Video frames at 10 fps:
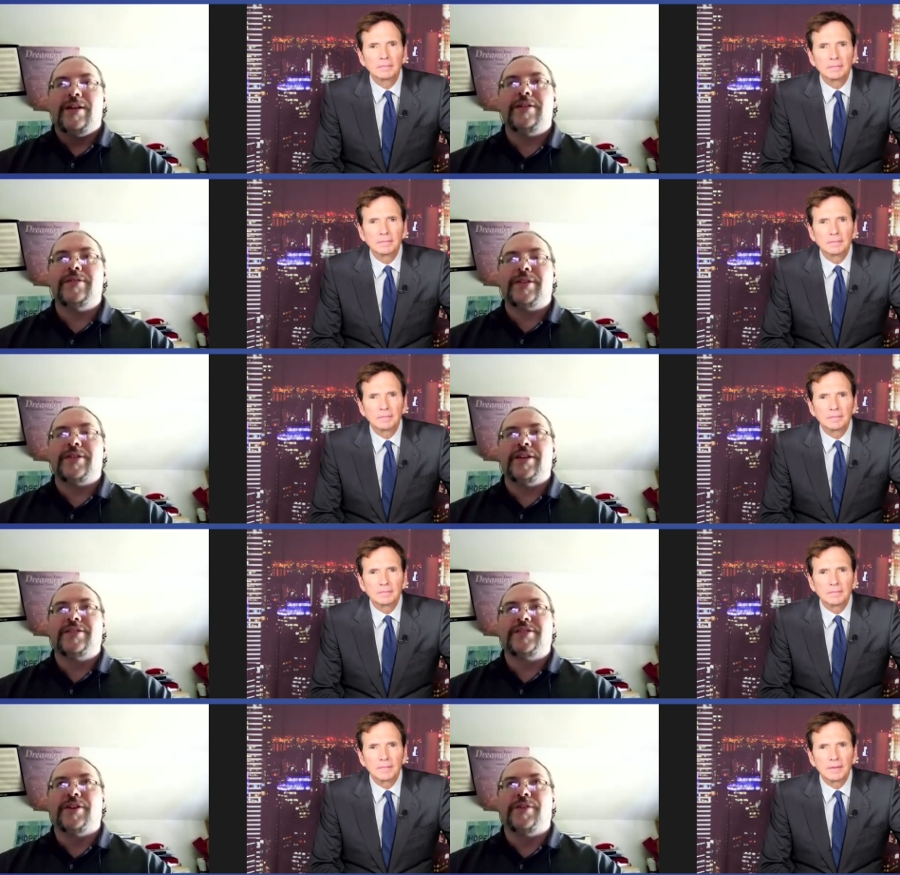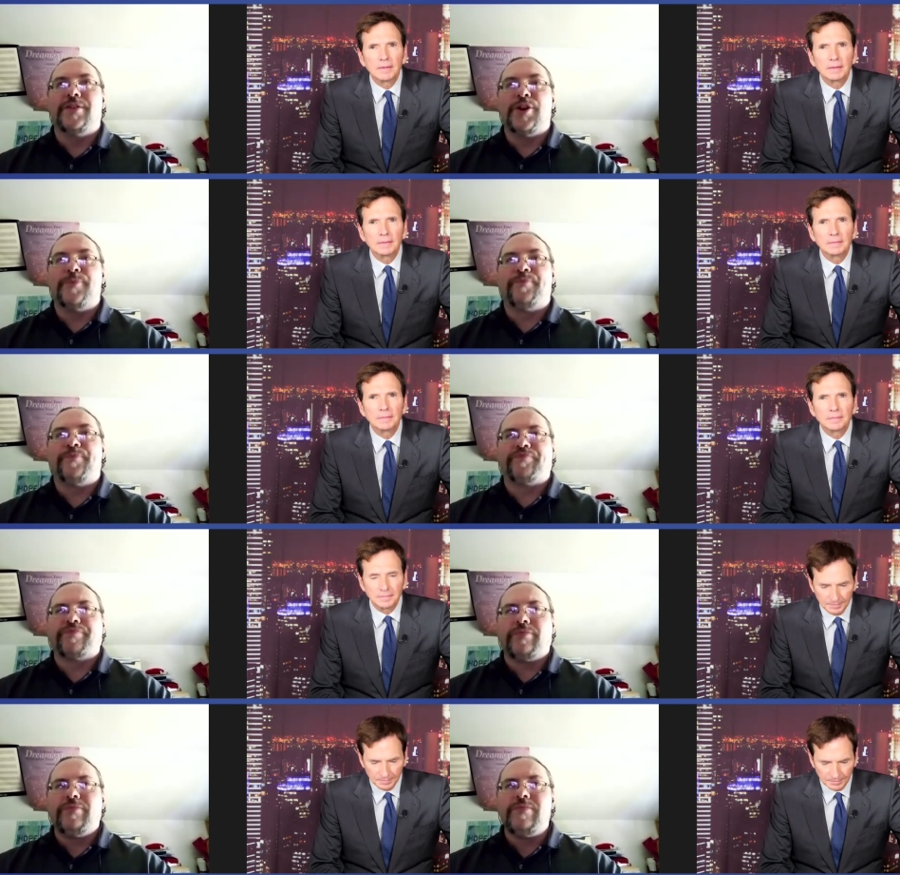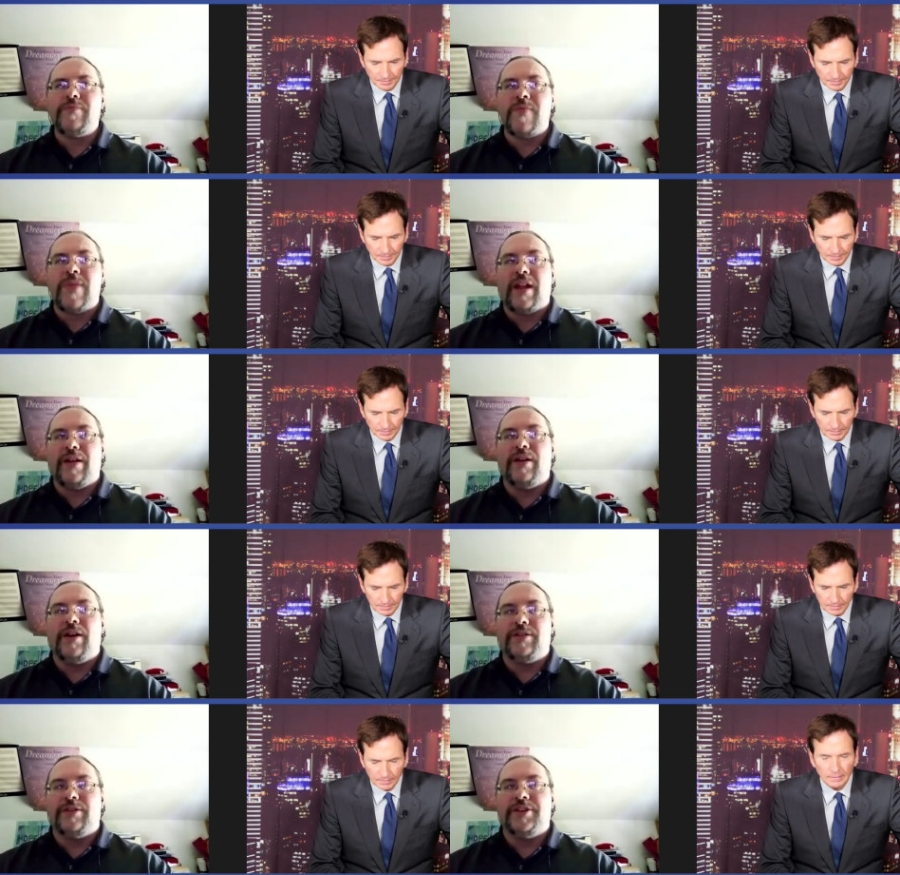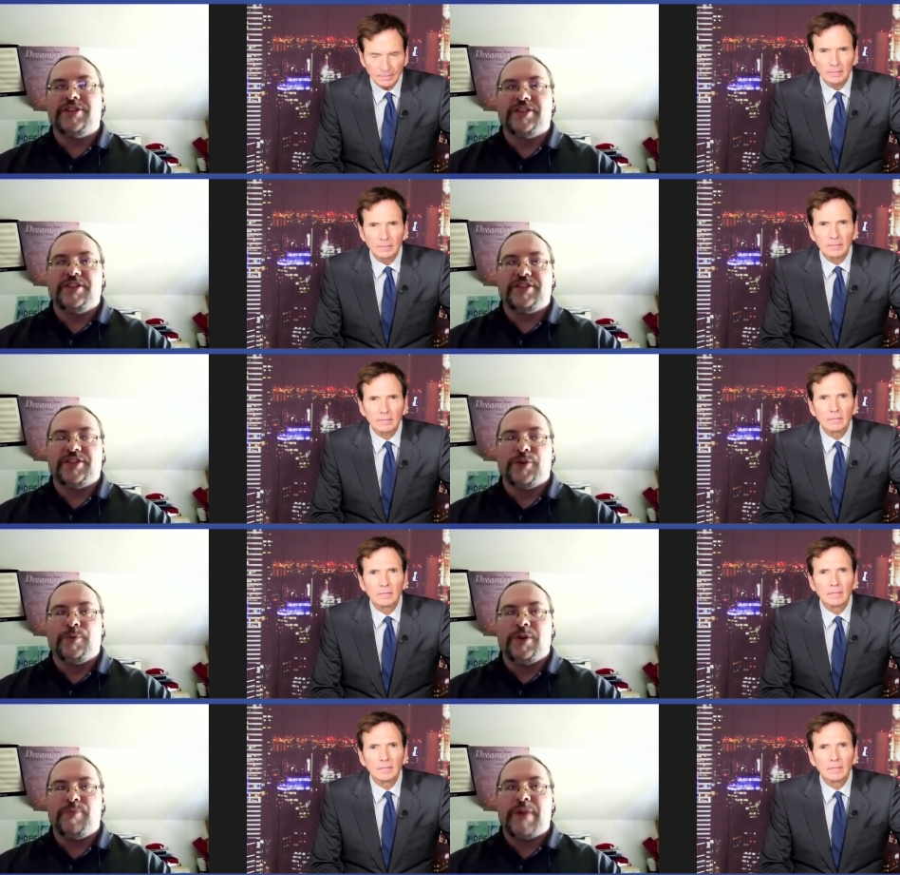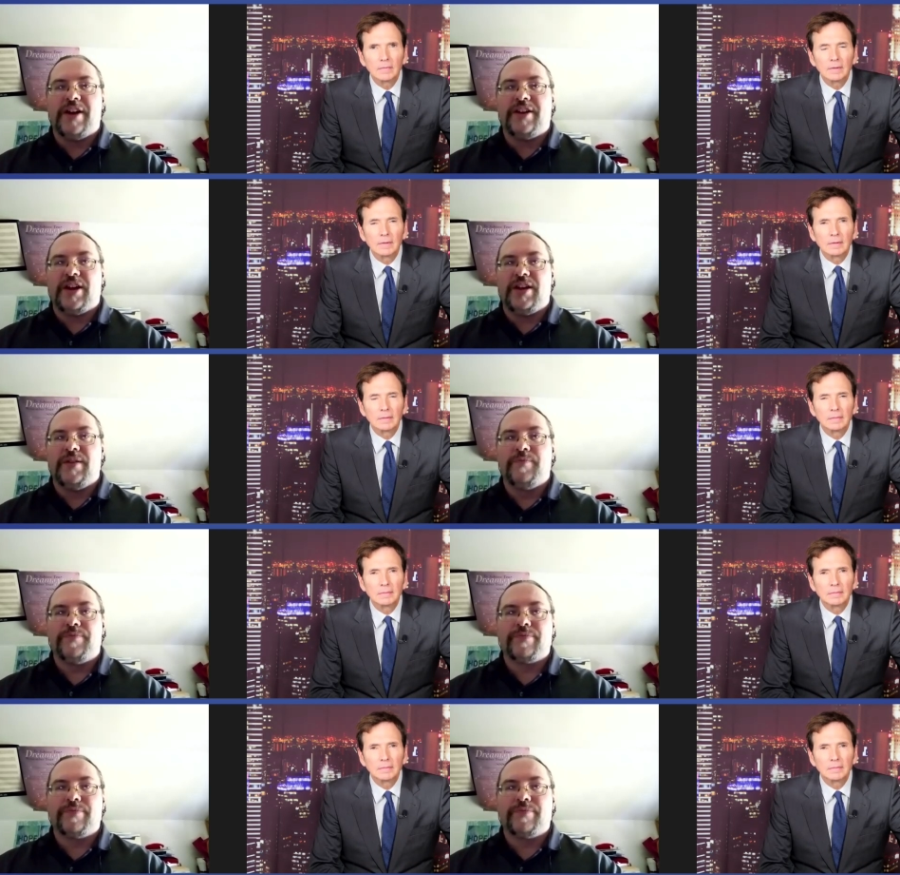Speaker 1: Okay, so there is this one about